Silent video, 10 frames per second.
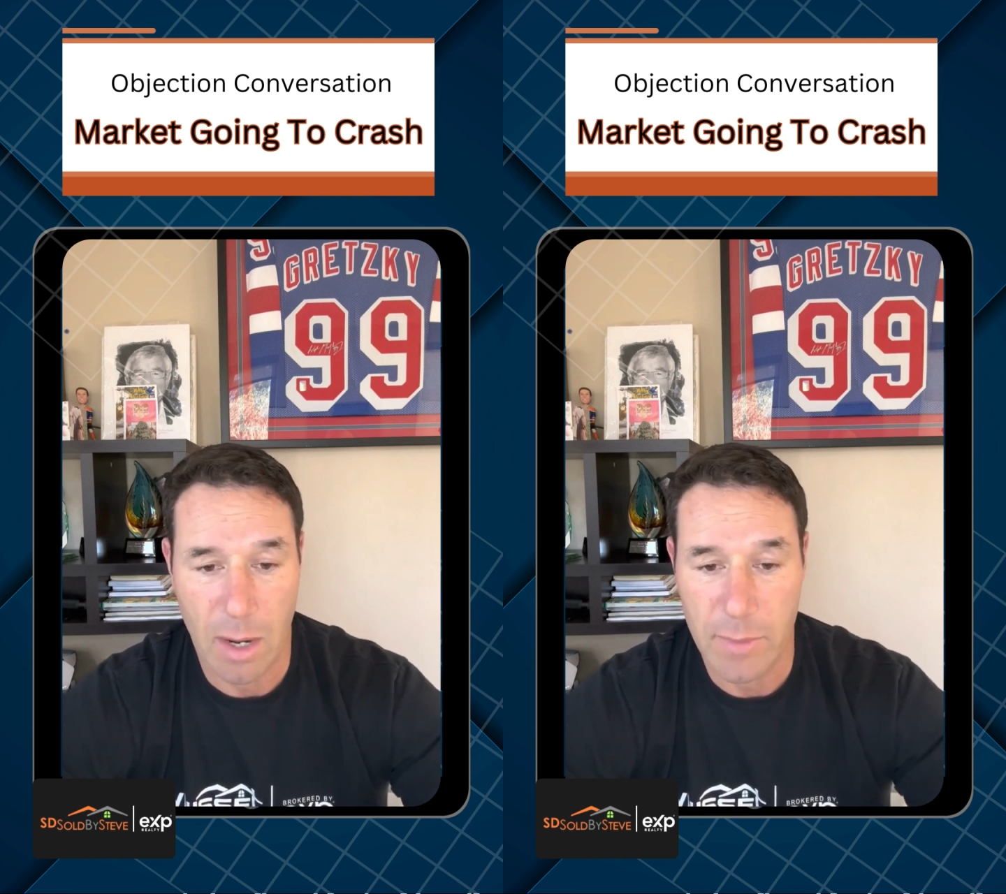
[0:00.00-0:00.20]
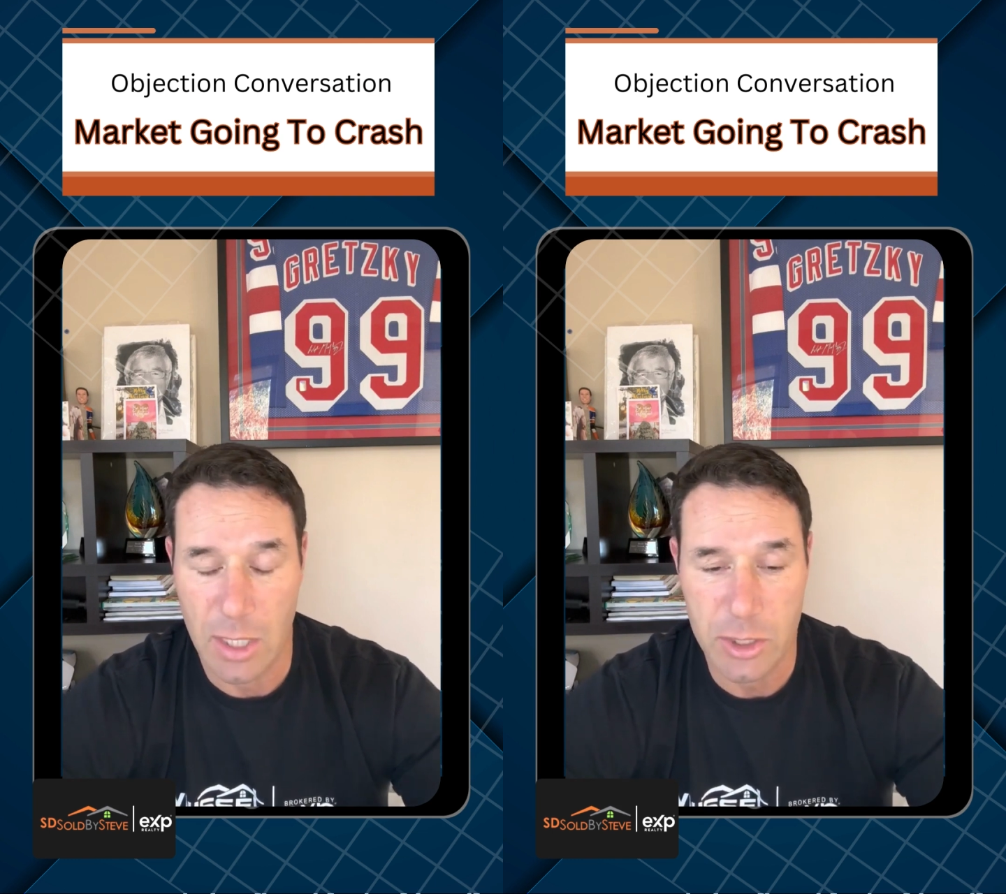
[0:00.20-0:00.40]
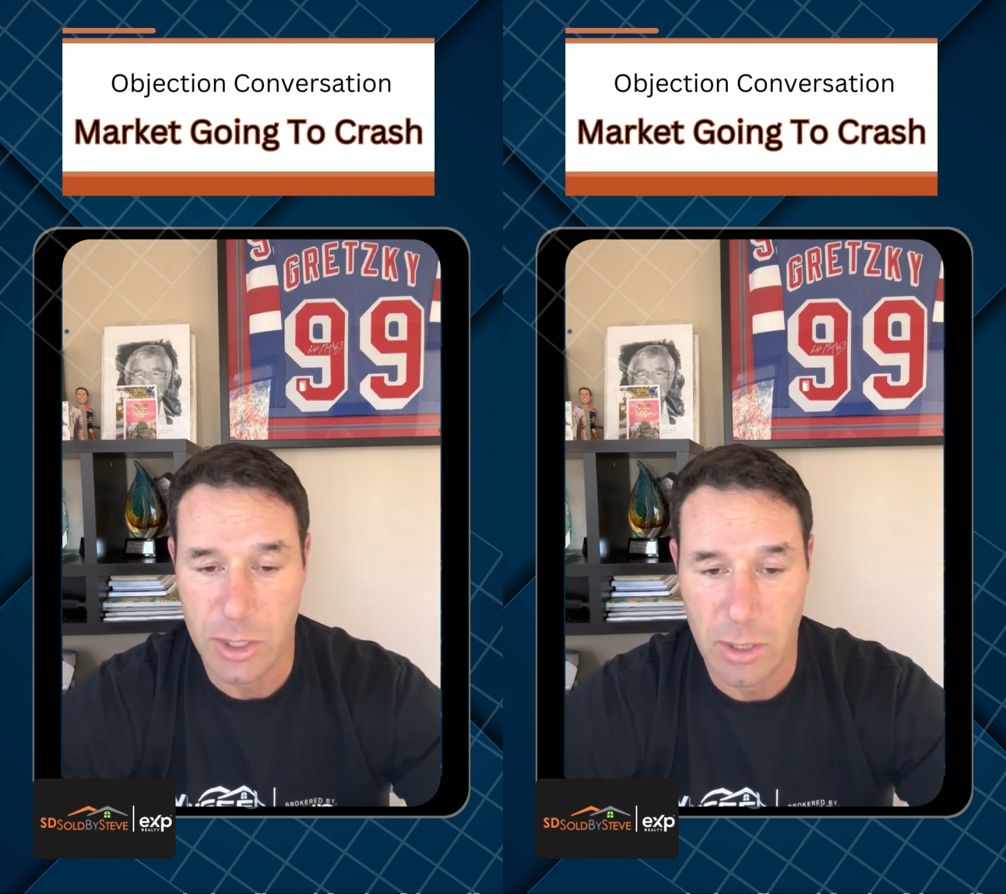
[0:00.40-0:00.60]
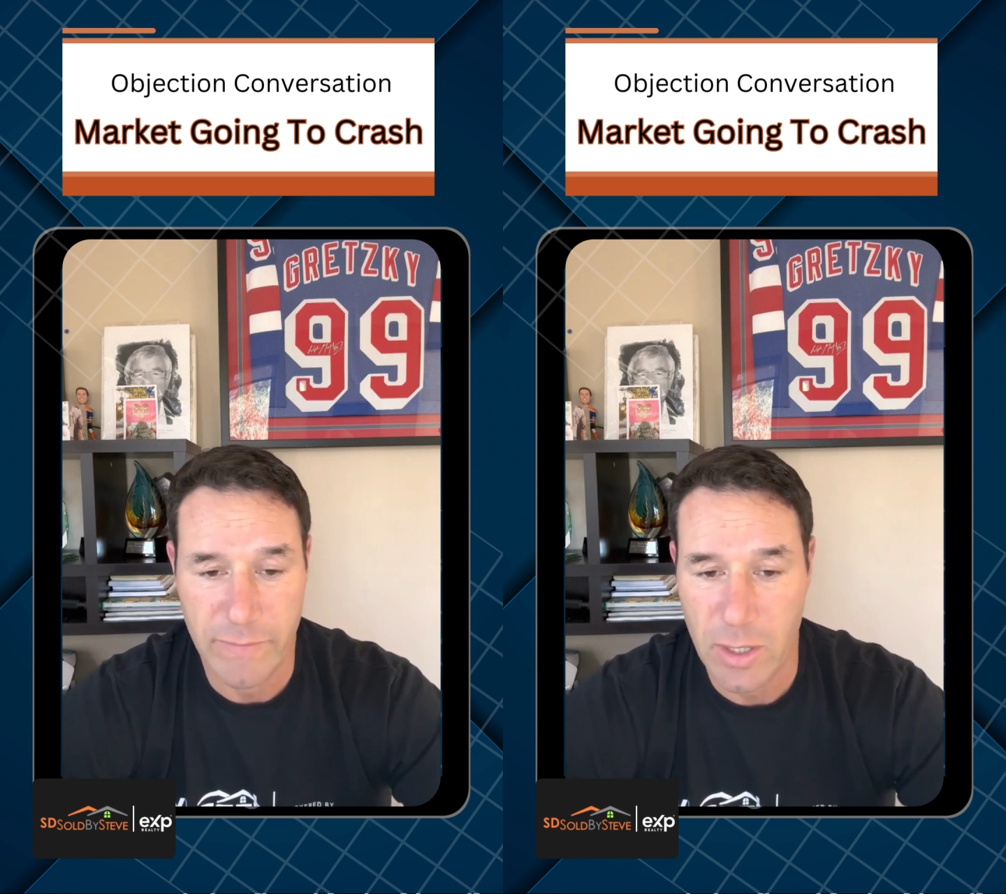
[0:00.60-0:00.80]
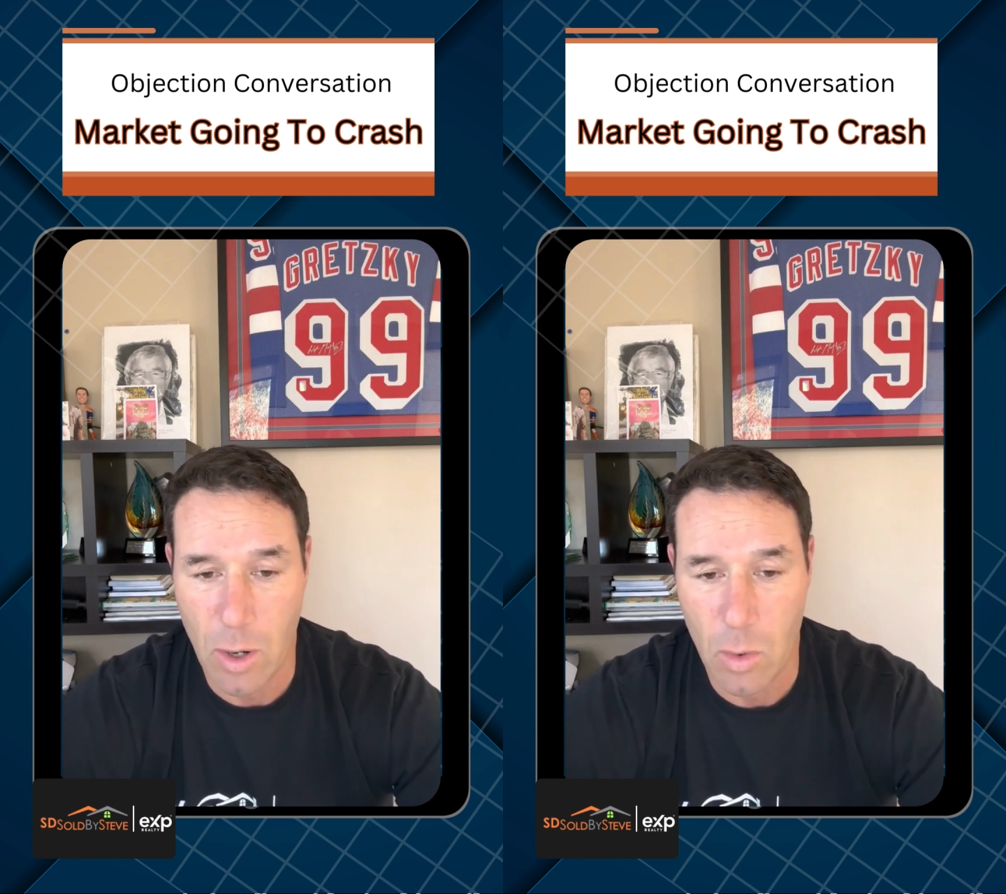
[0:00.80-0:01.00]
I'm not sure
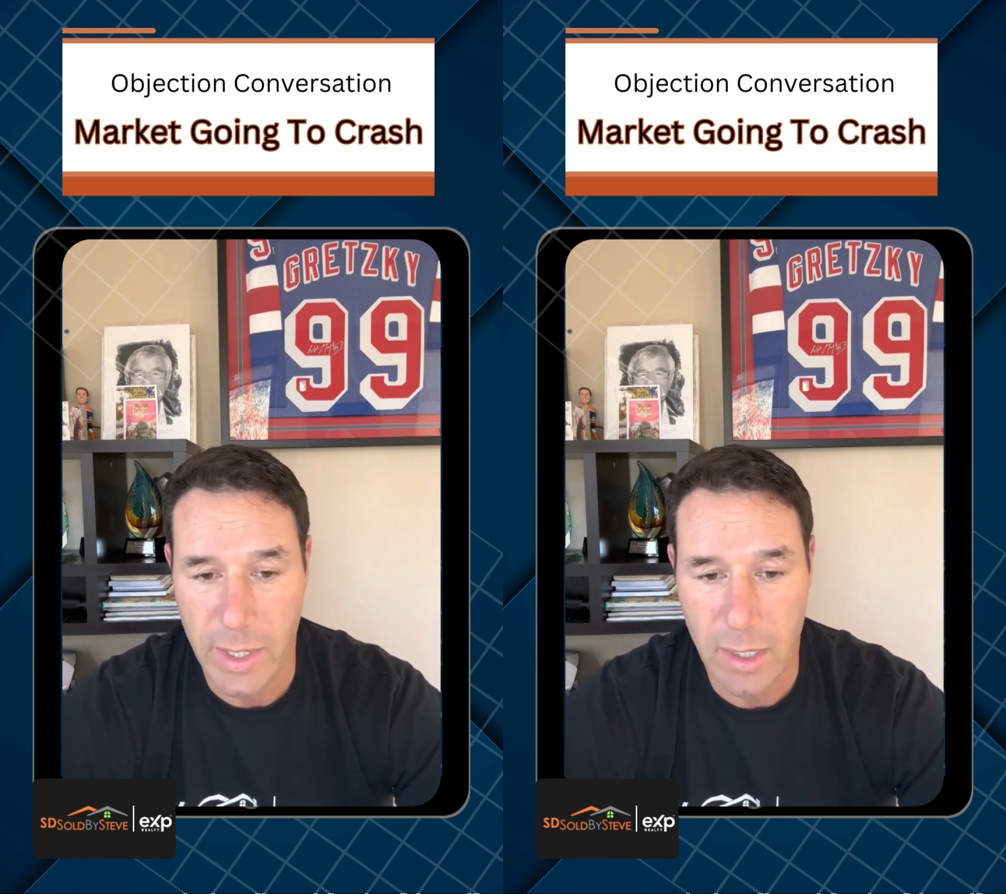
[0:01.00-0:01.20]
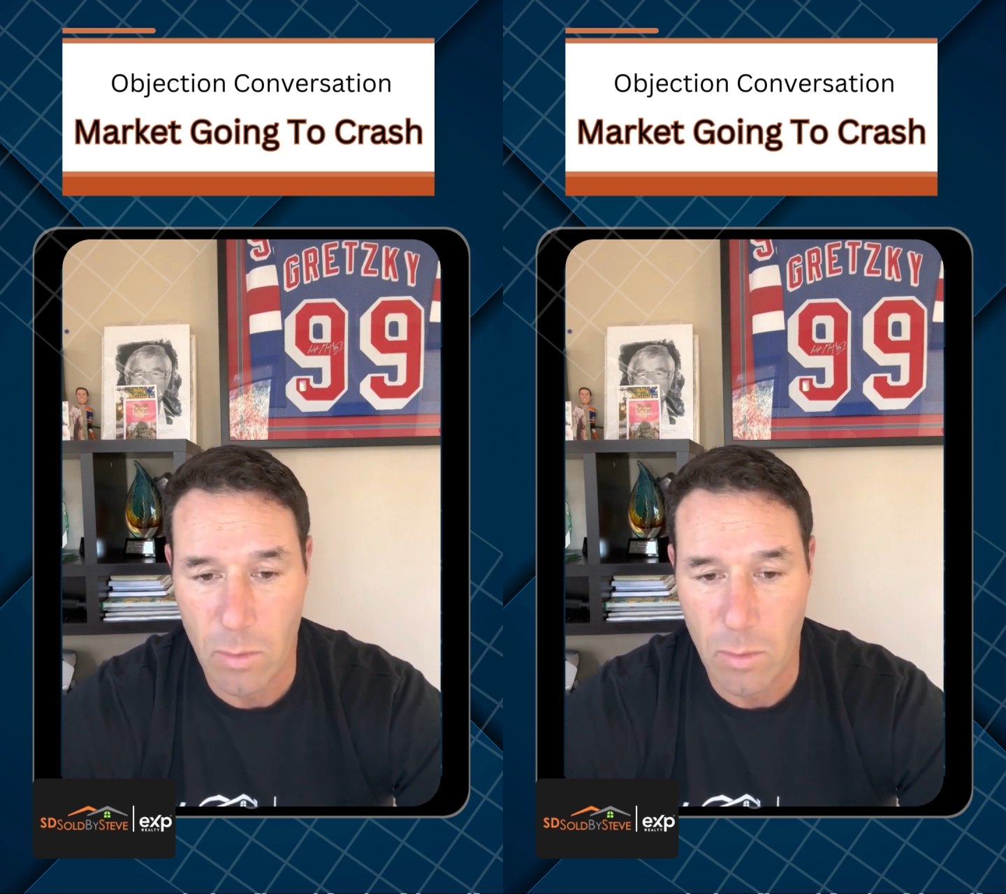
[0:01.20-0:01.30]
if you're owning